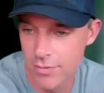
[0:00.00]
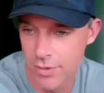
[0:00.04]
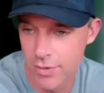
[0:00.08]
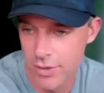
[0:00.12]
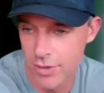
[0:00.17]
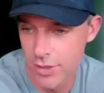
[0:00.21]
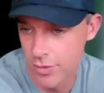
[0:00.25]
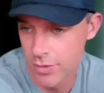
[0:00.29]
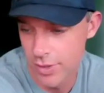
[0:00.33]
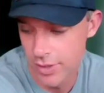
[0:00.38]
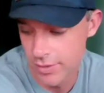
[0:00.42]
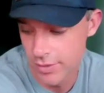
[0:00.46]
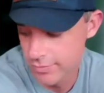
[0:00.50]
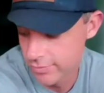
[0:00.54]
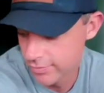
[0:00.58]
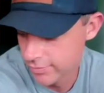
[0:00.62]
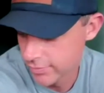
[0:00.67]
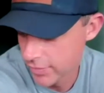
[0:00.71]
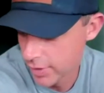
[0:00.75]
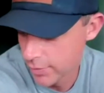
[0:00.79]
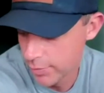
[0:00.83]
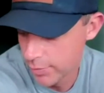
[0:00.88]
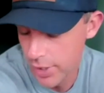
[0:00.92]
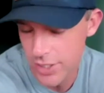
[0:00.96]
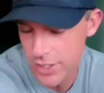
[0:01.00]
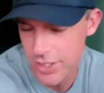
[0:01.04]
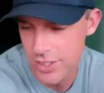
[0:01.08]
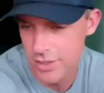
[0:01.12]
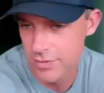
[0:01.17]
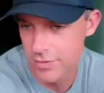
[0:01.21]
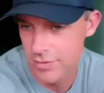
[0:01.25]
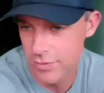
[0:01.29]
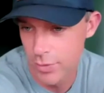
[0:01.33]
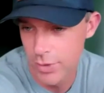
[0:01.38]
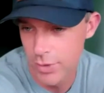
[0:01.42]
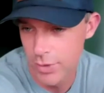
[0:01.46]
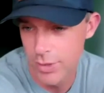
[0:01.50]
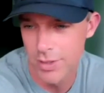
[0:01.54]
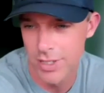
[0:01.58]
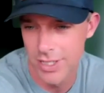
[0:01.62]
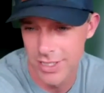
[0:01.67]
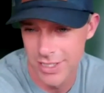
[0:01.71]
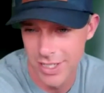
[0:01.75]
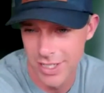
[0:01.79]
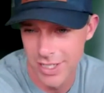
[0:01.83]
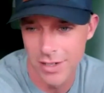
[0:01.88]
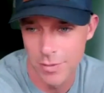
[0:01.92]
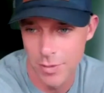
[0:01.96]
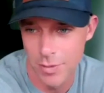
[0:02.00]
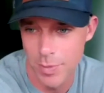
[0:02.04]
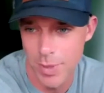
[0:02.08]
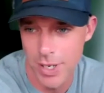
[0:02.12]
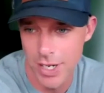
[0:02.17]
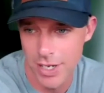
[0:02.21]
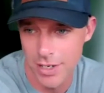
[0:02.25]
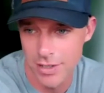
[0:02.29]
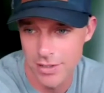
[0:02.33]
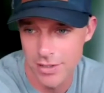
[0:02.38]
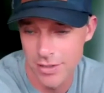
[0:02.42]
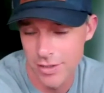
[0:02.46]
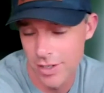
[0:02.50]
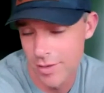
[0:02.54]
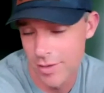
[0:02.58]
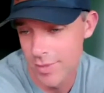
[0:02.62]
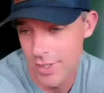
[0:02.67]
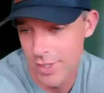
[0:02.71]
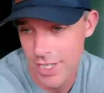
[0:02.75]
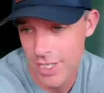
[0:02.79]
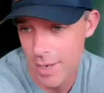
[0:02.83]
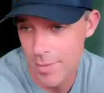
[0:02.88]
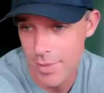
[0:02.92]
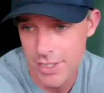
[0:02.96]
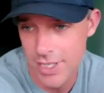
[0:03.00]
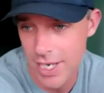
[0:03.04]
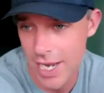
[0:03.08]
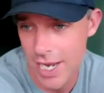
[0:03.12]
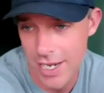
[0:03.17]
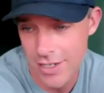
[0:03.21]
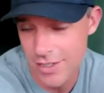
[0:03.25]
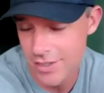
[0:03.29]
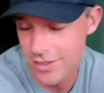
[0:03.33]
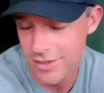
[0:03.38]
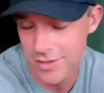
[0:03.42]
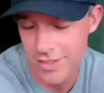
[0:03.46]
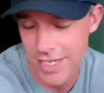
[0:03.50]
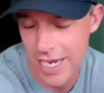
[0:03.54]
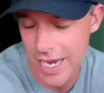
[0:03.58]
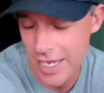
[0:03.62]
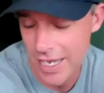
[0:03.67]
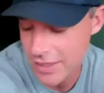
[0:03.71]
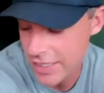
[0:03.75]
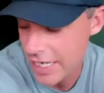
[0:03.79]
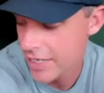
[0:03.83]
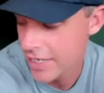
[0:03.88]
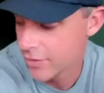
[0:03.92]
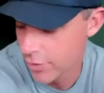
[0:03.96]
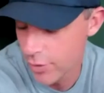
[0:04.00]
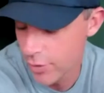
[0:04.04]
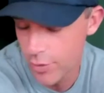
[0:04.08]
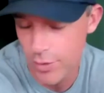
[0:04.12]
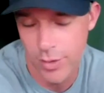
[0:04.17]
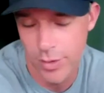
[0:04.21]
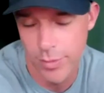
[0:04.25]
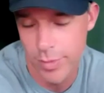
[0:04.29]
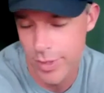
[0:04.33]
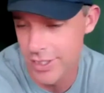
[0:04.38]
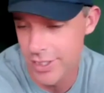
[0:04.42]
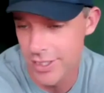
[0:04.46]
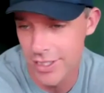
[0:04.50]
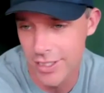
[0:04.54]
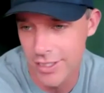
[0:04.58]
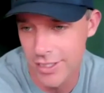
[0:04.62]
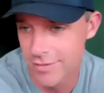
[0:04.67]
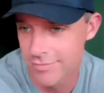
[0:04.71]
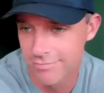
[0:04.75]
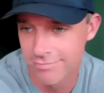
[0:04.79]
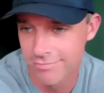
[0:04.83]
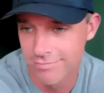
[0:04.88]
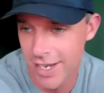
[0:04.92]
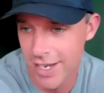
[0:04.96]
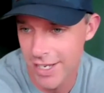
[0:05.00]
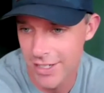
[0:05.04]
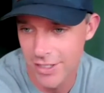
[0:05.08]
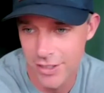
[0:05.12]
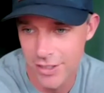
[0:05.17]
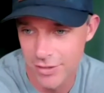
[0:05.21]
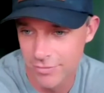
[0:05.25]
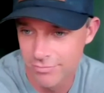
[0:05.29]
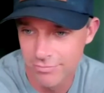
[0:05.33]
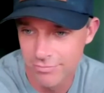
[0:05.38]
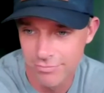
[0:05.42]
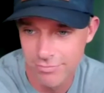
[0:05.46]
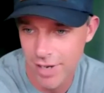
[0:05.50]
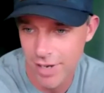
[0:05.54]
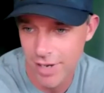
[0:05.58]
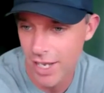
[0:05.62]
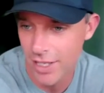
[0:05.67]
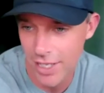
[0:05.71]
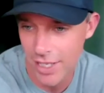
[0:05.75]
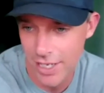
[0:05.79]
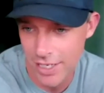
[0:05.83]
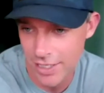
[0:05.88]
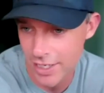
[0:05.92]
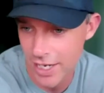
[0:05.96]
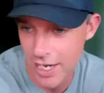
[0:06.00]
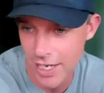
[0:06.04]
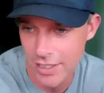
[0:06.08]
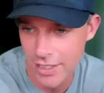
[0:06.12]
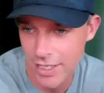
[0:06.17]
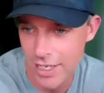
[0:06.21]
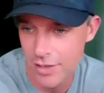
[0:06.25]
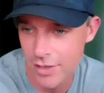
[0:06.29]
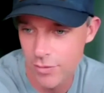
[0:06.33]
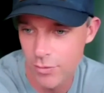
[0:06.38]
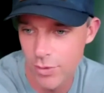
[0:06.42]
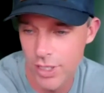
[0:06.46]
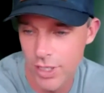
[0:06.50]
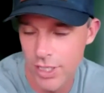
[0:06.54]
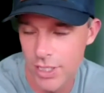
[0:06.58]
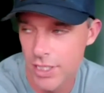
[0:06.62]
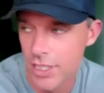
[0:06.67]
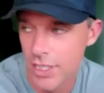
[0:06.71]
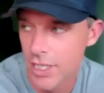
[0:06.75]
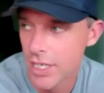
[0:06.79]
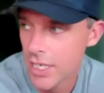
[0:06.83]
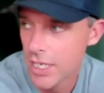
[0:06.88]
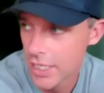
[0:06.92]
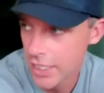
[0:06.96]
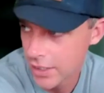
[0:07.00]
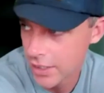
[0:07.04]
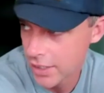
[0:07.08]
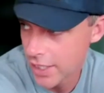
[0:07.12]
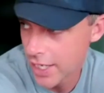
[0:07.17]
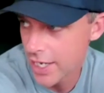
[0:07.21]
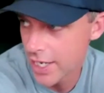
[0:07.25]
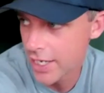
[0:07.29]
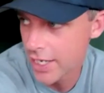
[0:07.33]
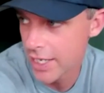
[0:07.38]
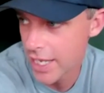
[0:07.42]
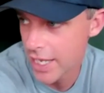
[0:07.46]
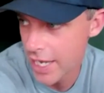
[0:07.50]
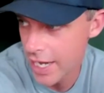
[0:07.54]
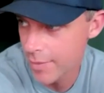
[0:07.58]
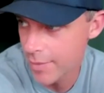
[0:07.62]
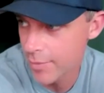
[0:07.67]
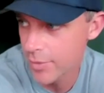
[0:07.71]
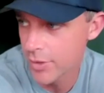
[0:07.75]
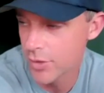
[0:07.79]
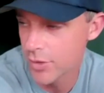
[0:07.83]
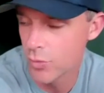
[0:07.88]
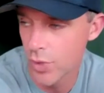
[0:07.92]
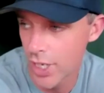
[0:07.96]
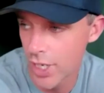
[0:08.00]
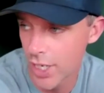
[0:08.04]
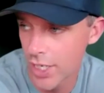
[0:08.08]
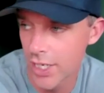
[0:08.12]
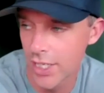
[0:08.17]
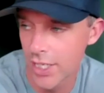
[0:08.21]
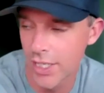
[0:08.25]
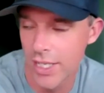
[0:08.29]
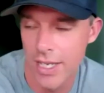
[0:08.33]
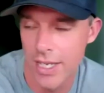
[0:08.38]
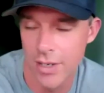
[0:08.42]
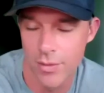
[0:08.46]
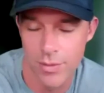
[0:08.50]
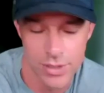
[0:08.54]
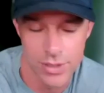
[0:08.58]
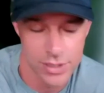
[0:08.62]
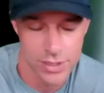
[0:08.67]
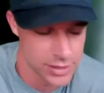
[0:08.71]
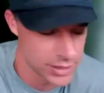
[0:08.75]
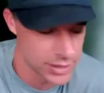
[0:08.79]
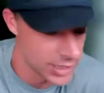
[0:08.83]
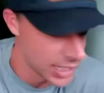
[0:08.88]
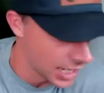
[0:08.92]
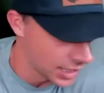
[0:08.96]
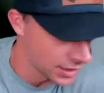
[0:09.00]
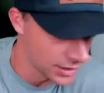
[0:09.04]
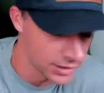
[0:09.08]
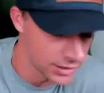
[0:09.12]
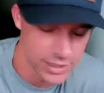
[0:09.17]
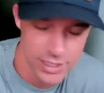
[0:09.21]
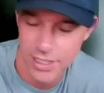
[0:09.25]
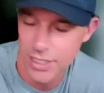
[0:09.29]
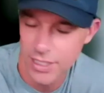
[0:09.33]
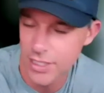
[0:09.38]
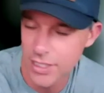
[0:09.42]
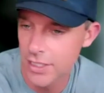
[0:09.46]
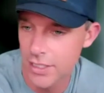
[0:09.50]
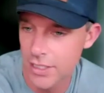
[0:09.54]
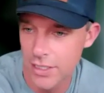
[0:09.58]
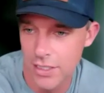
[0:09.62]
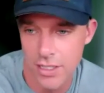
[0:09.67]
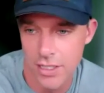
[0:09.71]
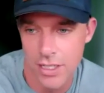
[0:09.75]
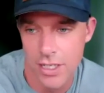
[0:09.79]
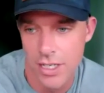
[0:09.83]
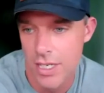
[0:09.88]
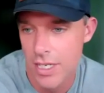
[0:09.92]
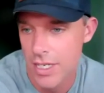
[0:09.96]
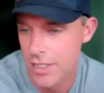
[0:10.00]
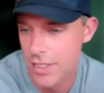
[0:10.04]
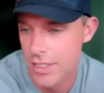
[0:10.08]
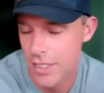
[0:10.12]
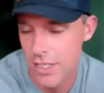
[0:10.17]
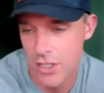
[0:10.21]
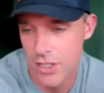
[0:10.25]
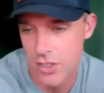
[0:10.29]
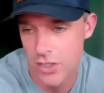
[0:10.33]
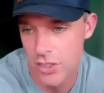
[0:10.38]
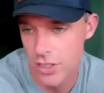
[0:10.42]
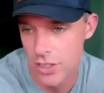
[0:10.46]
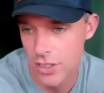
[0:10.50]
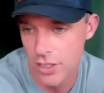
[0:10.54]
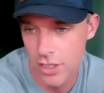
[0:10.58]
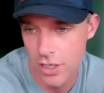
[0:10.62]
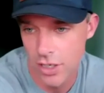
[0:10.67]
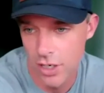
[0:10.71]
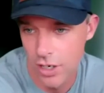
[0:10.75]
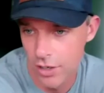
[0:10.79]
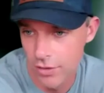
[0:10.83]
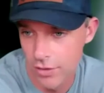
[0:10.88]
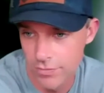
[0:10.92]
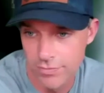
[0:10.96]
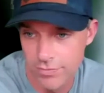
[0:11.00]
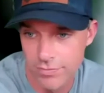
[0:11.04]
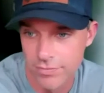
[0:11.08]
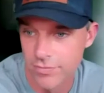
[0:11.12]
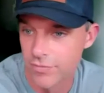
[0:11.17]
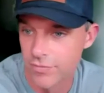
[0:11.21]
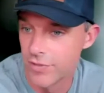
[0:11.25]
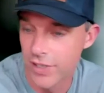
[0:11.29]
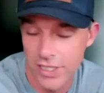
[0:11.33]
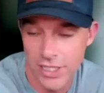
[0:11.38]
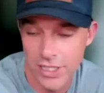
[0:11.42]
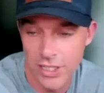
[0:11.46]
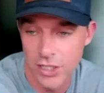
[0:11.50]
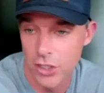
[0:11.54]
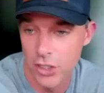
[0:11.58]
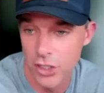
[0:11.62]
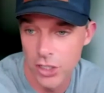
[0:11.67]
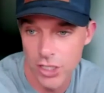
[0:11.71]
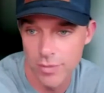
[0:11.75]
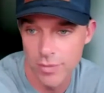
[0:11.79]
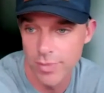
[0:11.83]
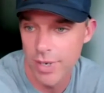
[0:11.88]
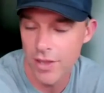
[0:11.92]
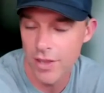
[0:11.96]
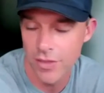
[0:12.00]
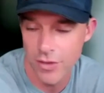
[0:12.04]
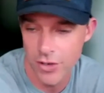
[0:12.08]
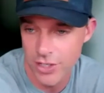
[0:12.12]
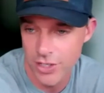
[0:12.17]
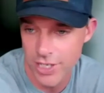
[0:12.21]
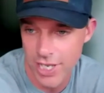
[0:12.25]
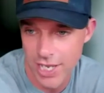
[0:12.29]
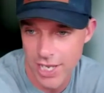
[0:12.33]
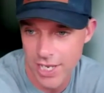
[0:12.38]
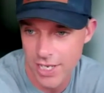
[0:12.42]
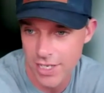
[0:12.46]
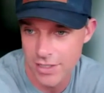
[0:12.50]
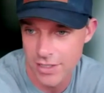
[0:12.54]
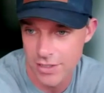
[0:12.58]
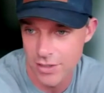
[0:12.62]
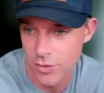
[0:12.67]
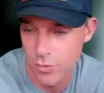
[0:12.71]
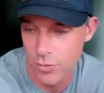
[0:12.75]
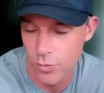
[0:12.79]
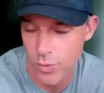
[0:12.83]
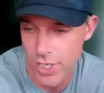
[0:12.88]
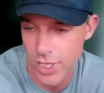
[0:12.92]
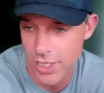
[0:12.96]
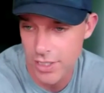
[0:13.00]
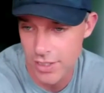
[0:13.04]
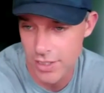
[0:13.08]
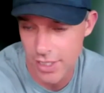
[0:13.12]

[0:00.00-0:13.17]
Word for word: We're doing a bunch of we're doing a ton of repairs. So I'm I'm excited. I just I like growing the business. I do. I like I like when Clay and Cameron win. I like when Kathleen and Tisha are feeling good about their days and their weeks.